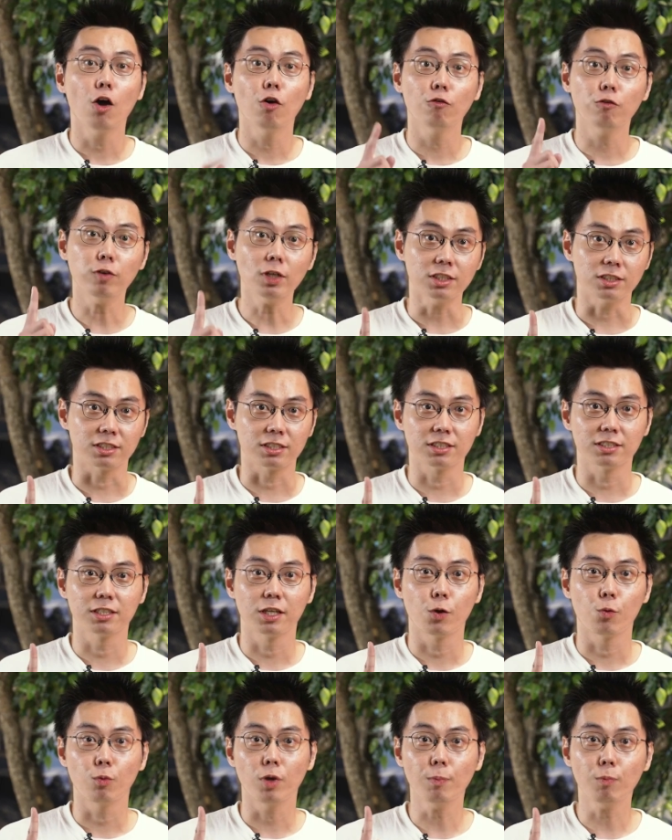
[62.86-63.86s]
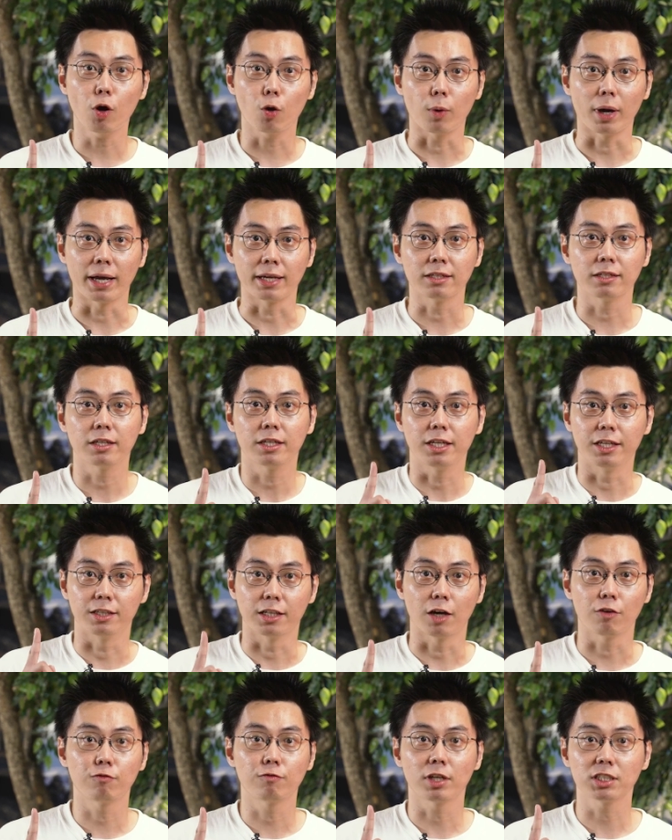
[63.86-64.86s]
First, we provide
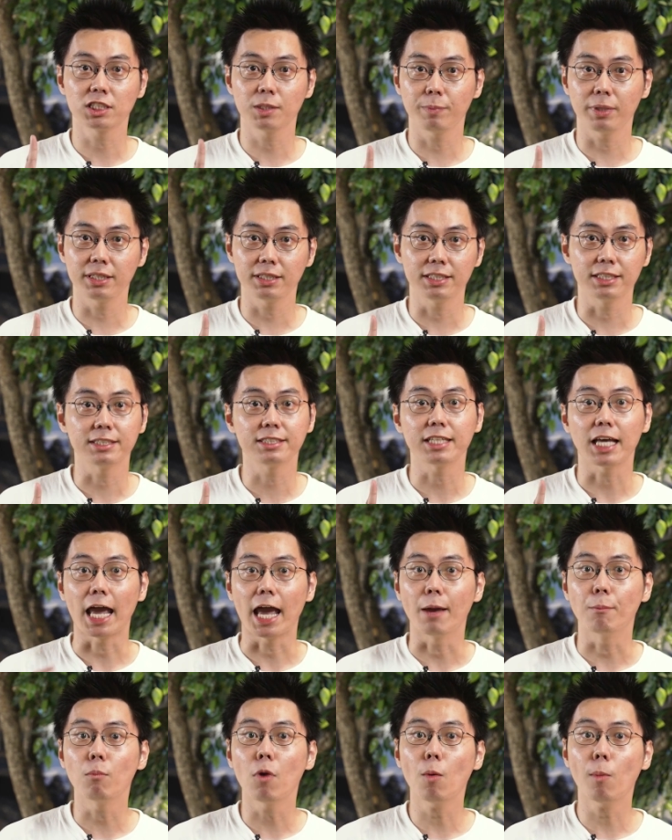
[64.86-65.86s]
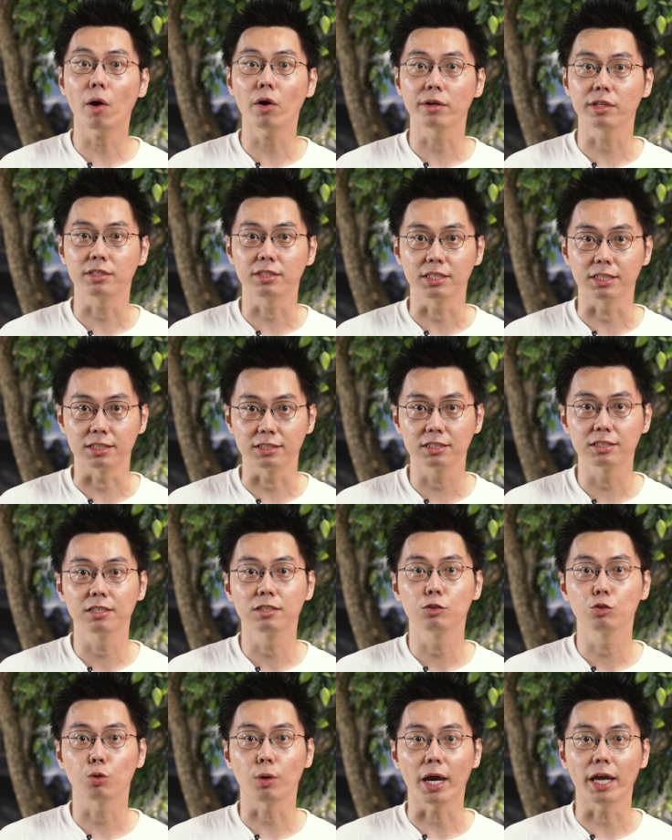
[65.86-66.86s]
enough flexibilities and mobilities
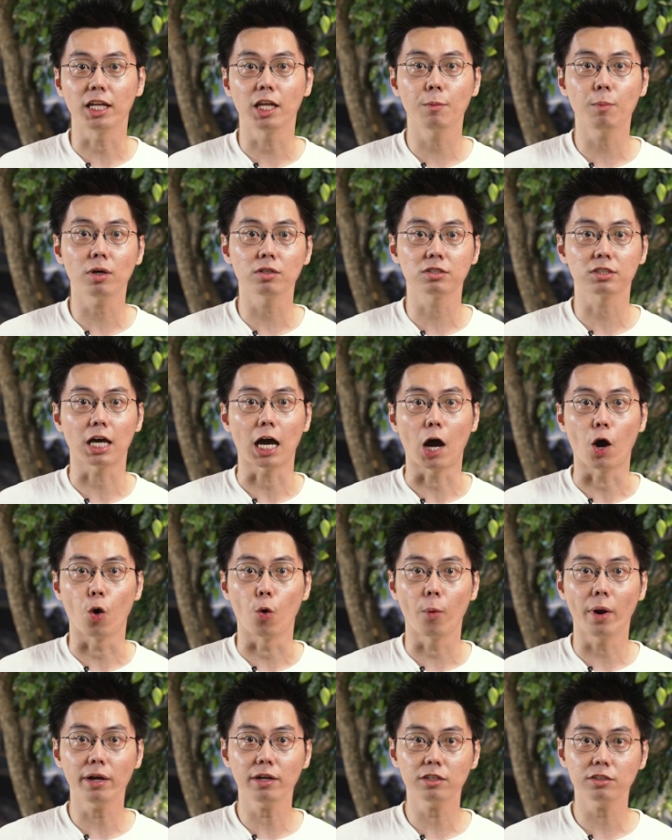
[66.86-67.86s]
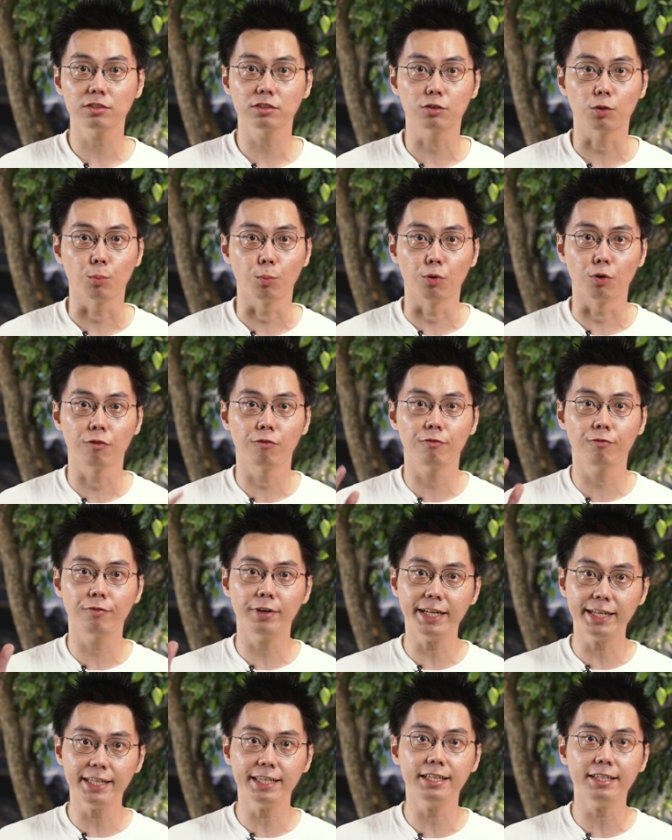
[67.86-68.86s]
to enable our wearers to move
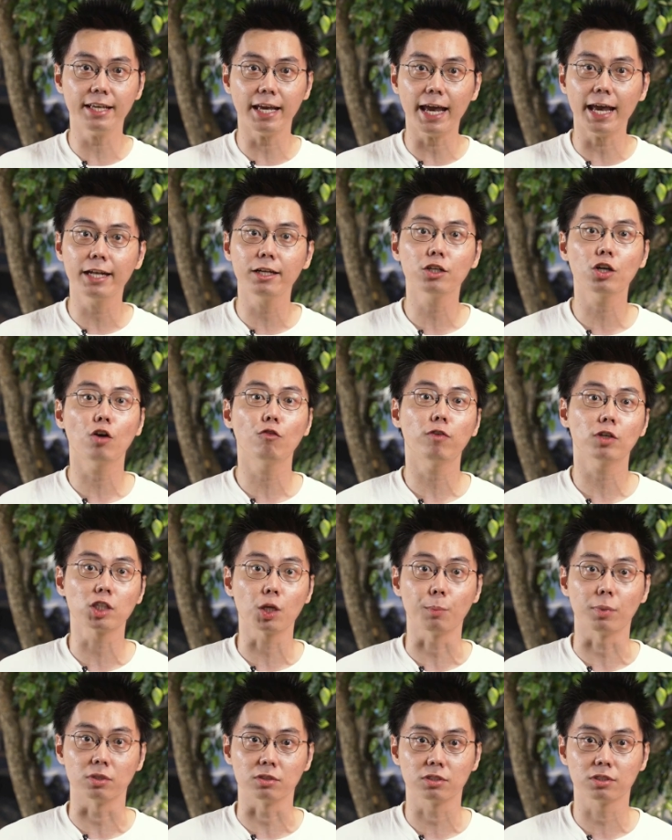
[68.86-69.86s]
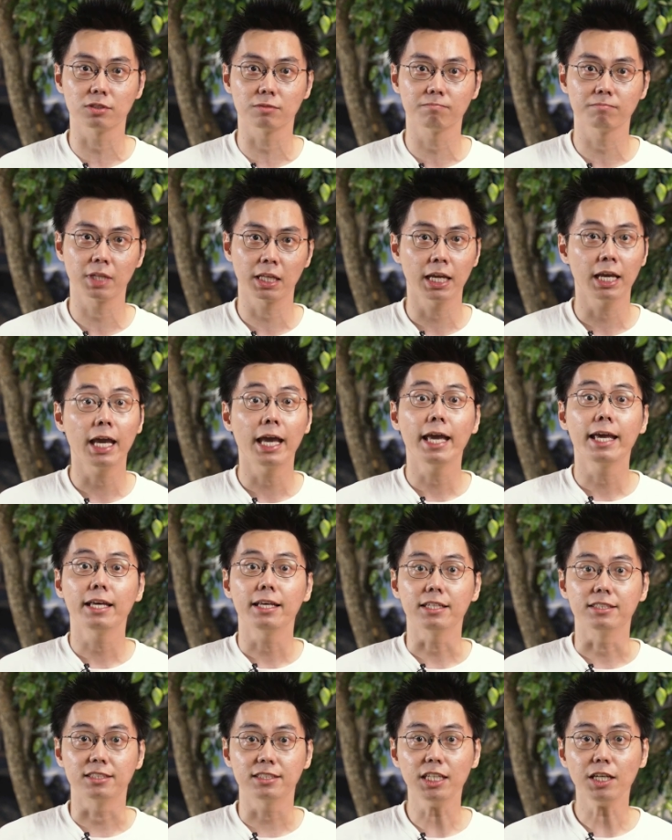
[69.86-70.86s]
freely and comfortable.
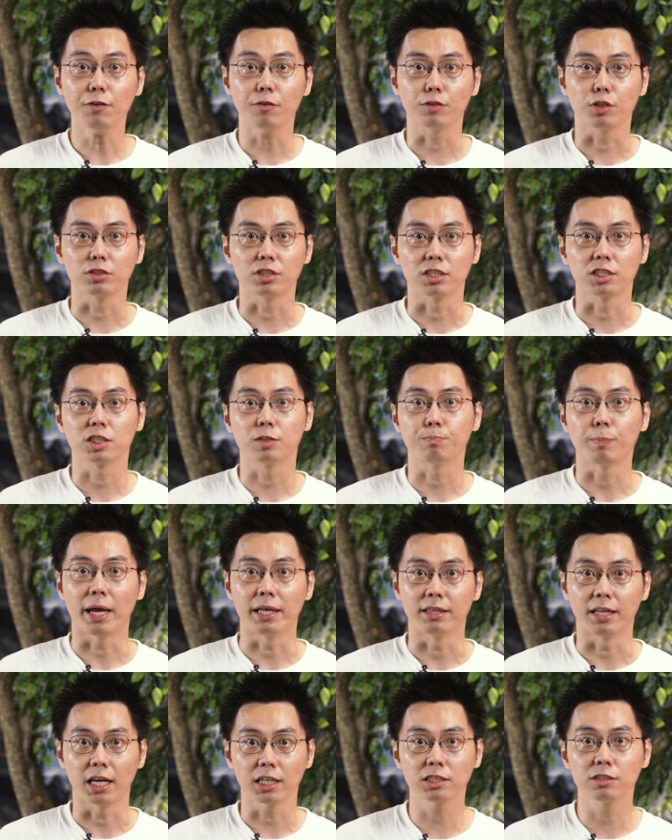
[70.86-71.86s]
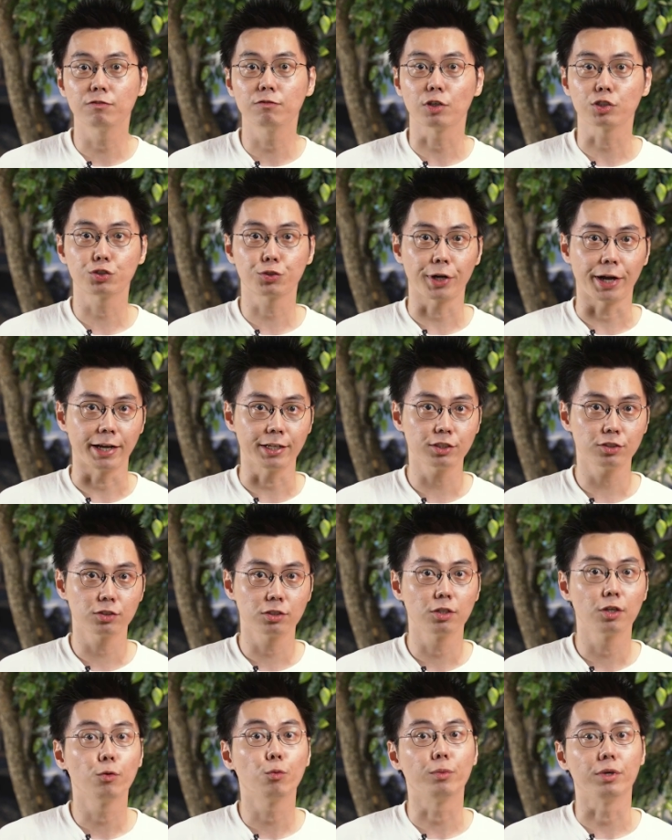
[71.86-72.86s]
Instead of using spandex for stretch,
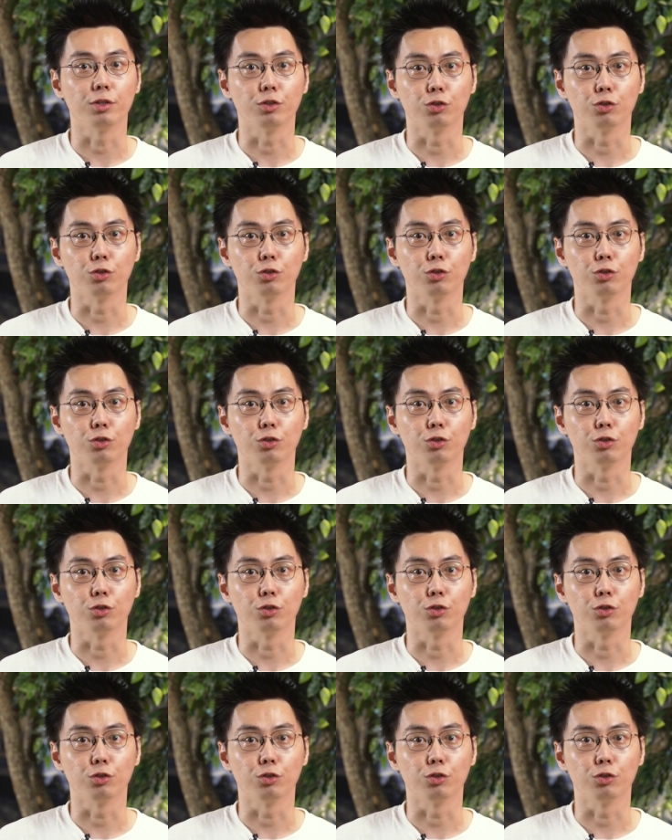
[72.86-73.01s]
we